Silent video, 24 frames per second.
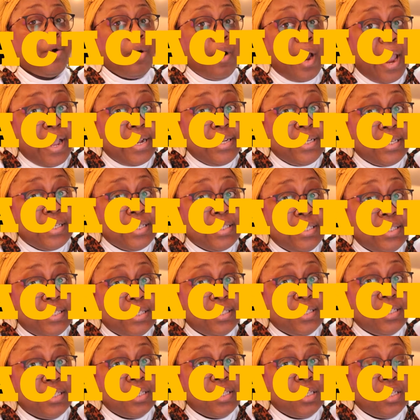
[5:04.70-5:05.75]

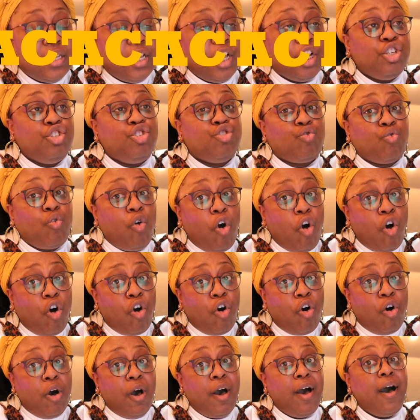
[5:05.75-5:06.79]
Practice.
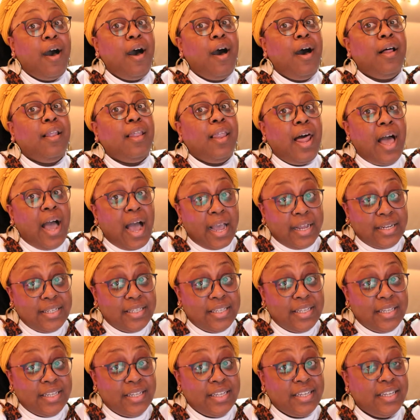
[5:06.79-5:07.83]
Draw a
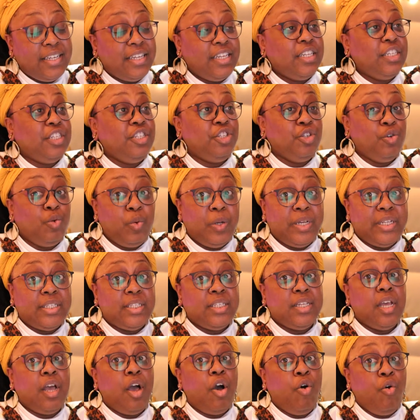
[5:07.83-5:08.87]
lot. Do
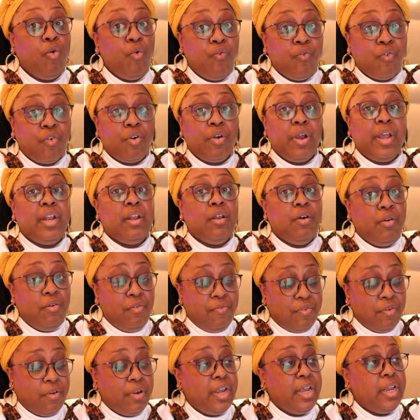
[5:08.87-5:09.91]
it over and
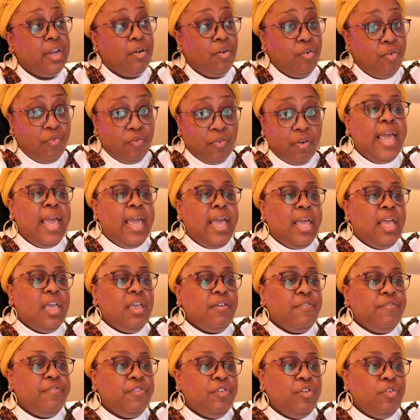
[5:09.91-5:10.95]
over and over.
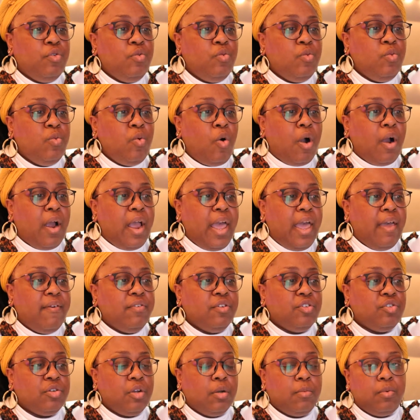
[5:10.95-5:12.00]
If you are
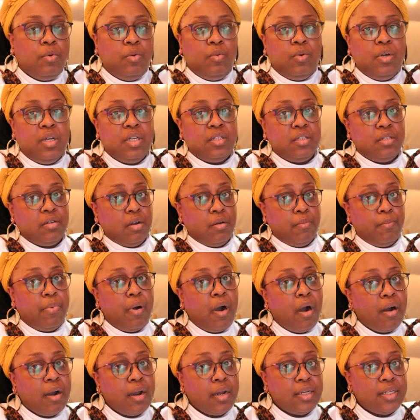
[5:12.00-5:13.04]
having trouble with a certain
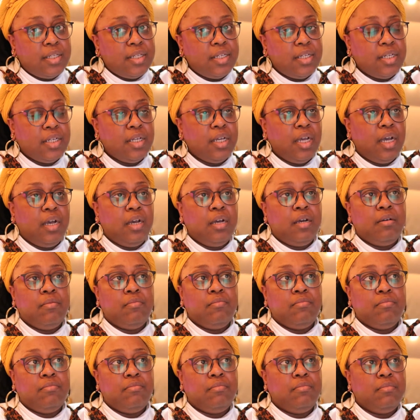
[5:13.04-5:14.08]
part
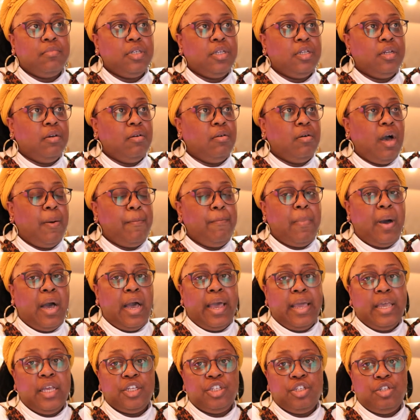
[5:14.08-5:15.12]
You know,
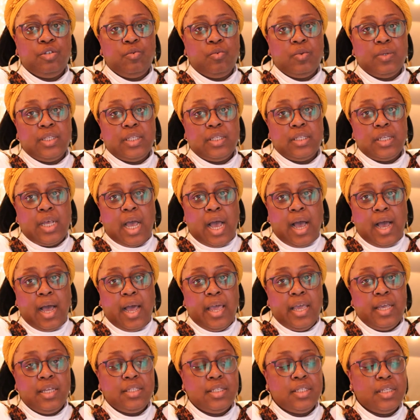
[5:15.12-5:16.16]
my issue was
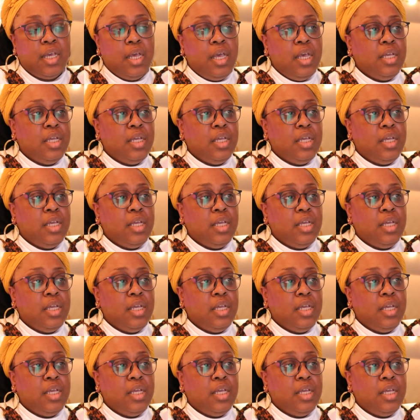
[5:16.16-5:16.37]
eyes.